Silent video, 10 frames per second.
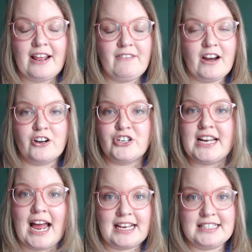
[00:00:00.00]
and they are
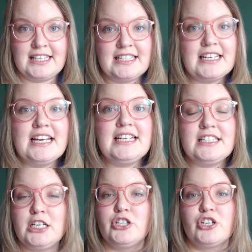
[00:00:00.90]
just excellent
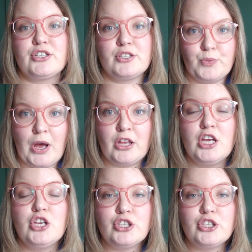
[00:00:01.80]
teachers as well.